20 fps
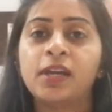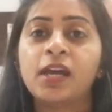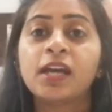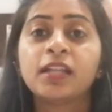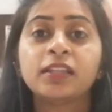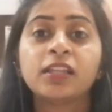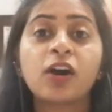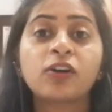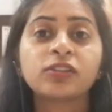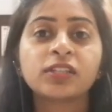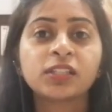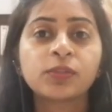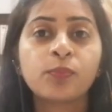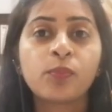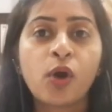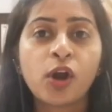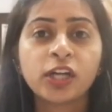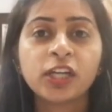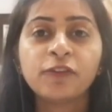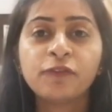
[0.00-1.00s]
Now this
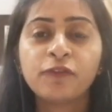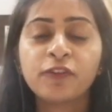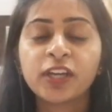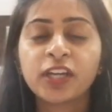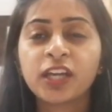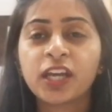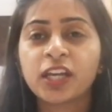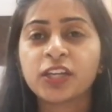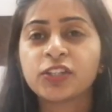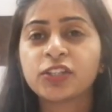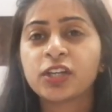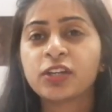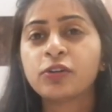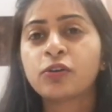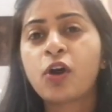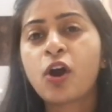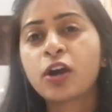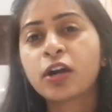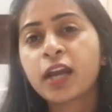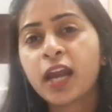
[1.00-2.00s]
modification
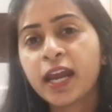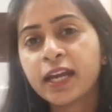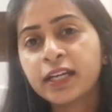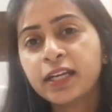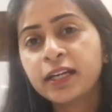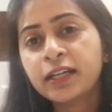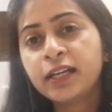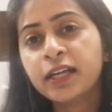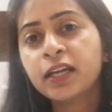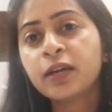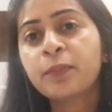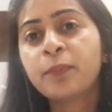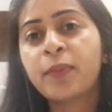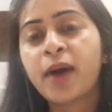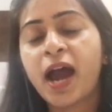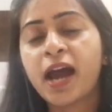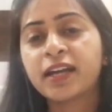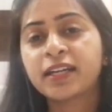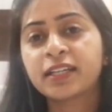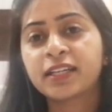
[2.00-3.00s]
or editing
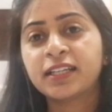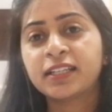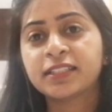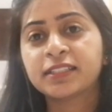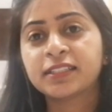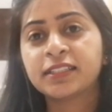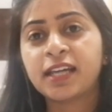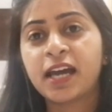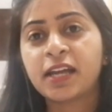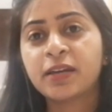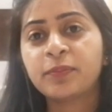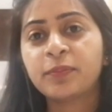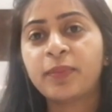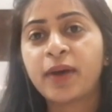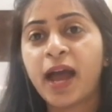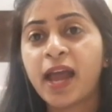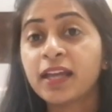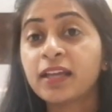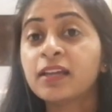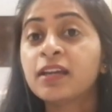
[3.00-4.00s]
part is done
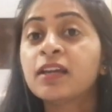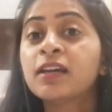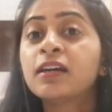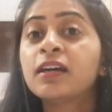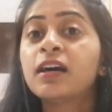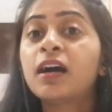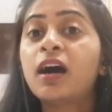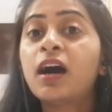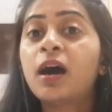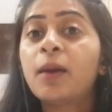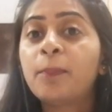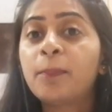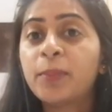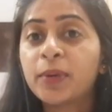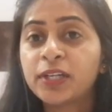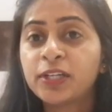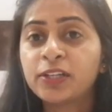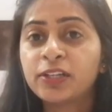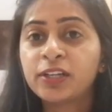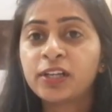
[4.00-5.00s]
by a
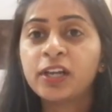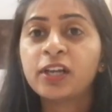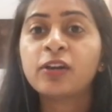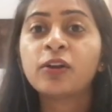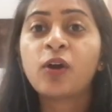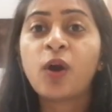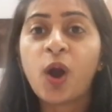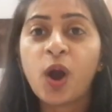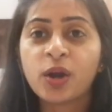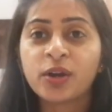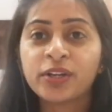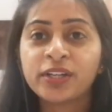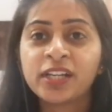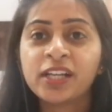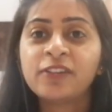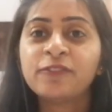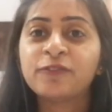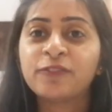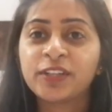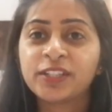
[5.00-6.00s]
particular
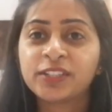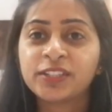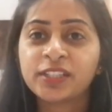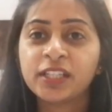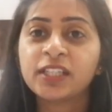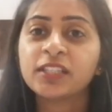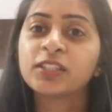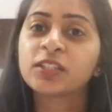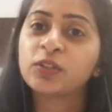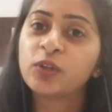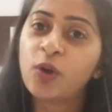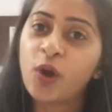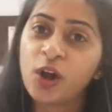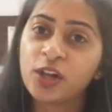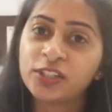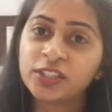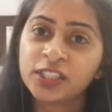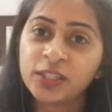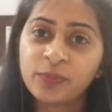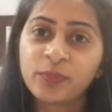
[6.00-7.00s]
organelle, which is
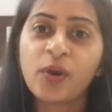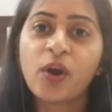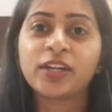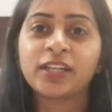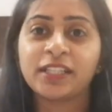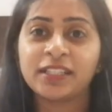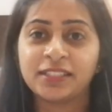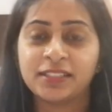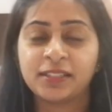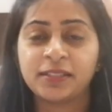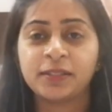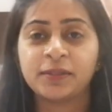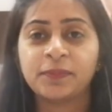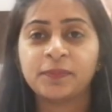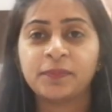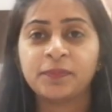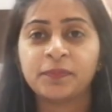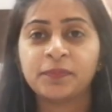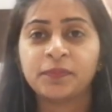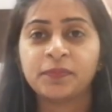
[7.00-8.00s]
Golgi bodies.
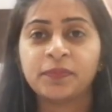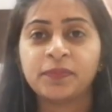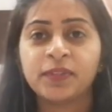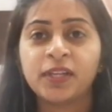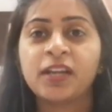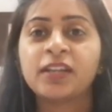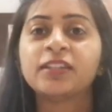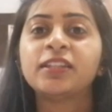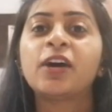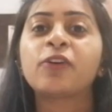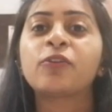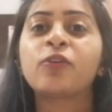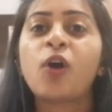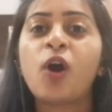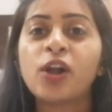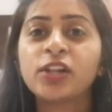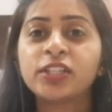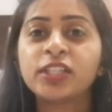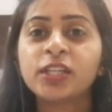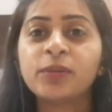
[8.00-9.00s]
Now
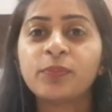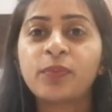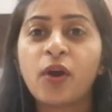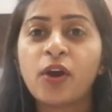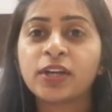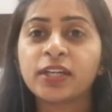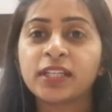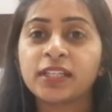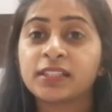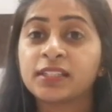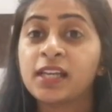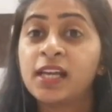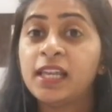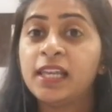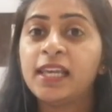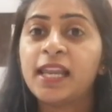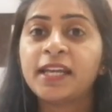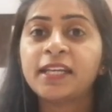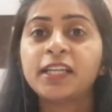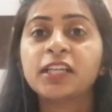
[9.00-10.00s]
Golgi bodies,
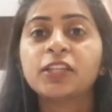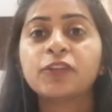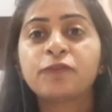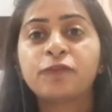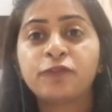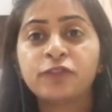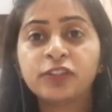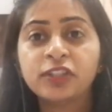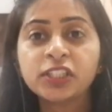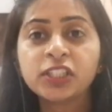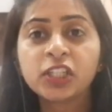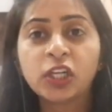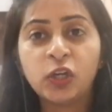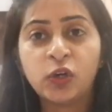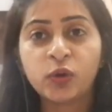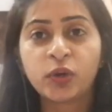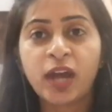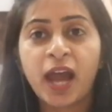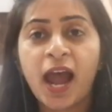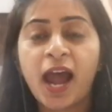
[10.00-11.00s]
let us first
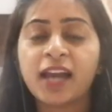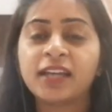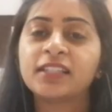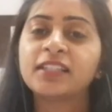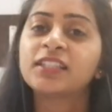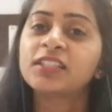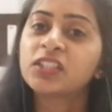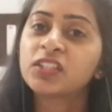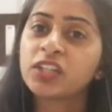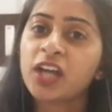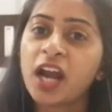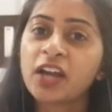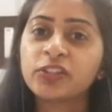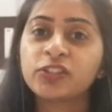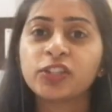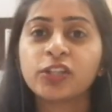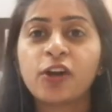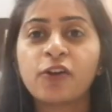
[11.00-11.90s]
look at the structure